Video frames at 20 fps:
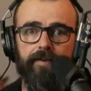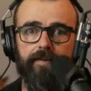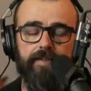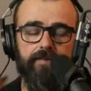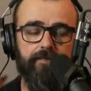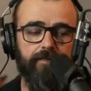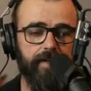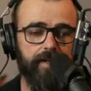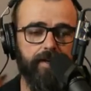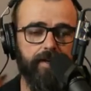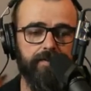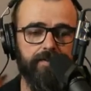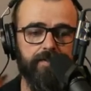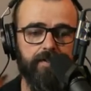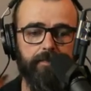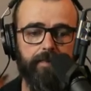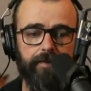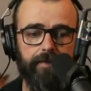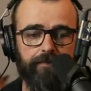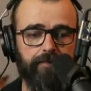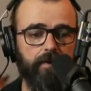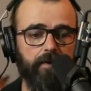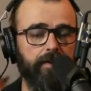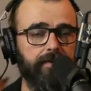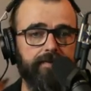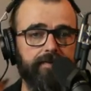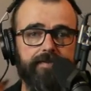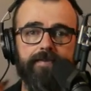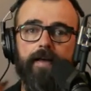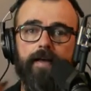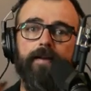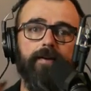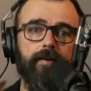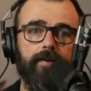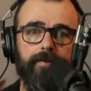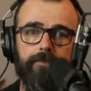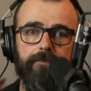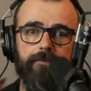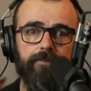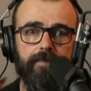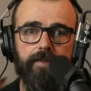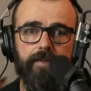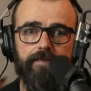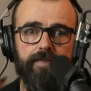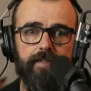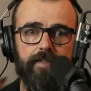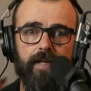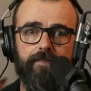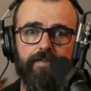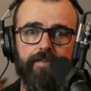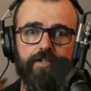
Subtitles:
This video should be front and center stuff.